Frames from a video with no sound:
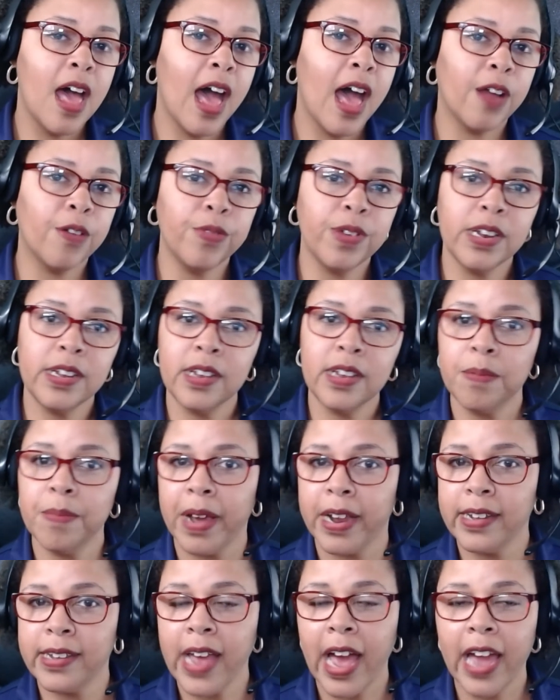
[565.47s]
I redid
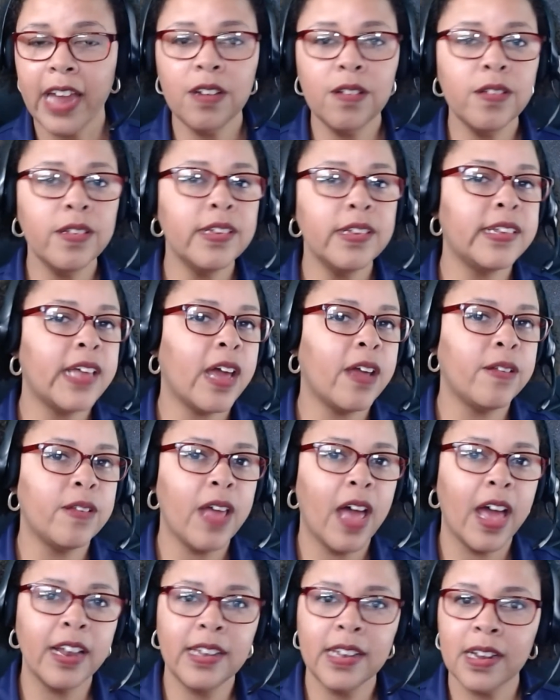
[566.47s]
my titles.
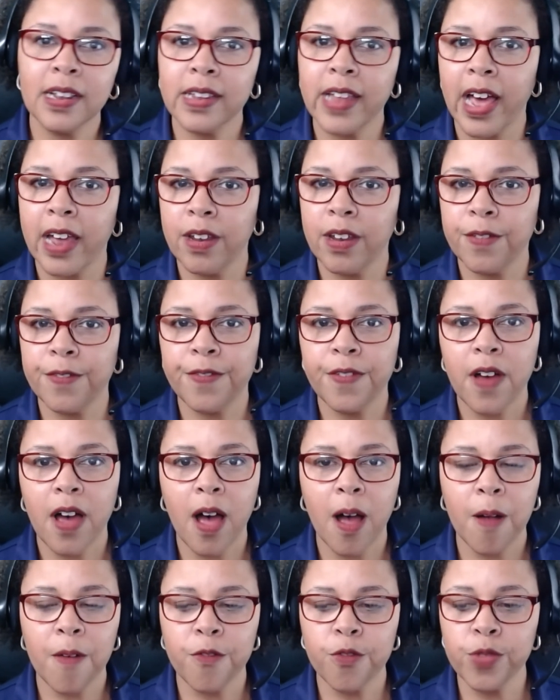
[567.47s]
I did a lot of
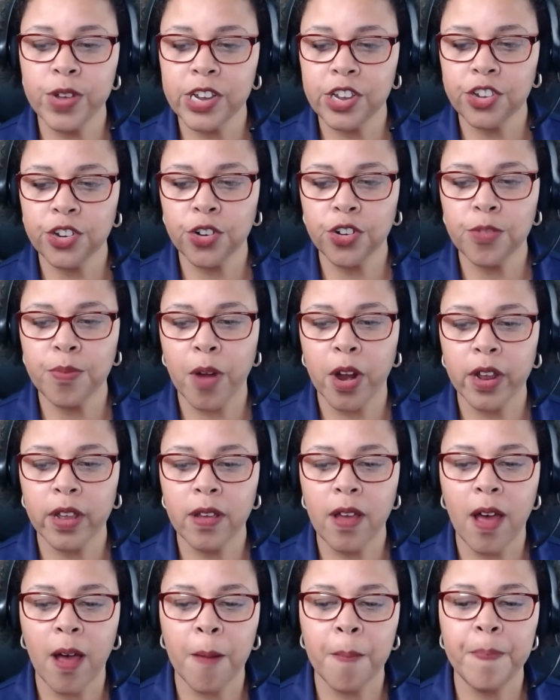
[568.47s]
research,
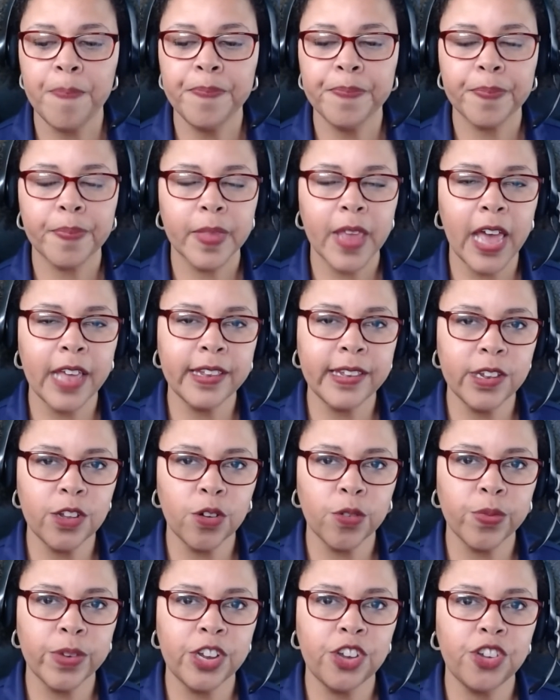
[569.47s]

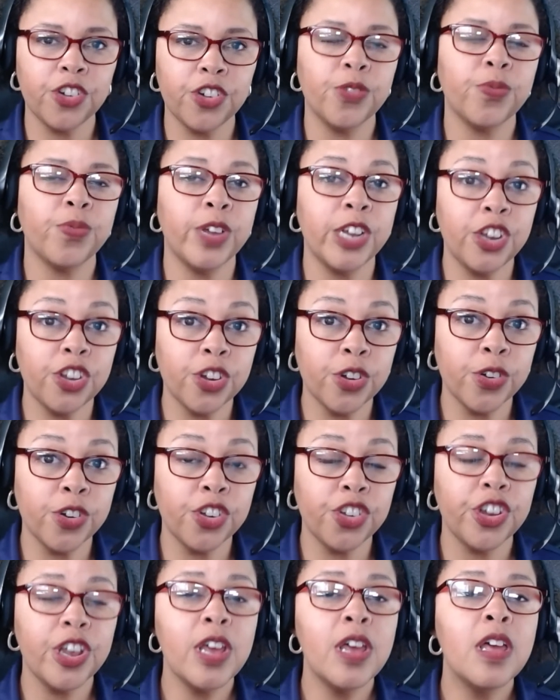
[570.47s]
SEO
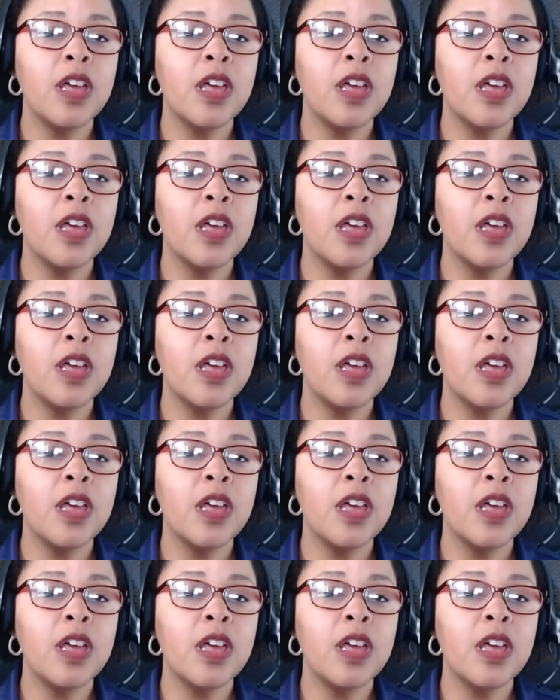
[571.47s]
research,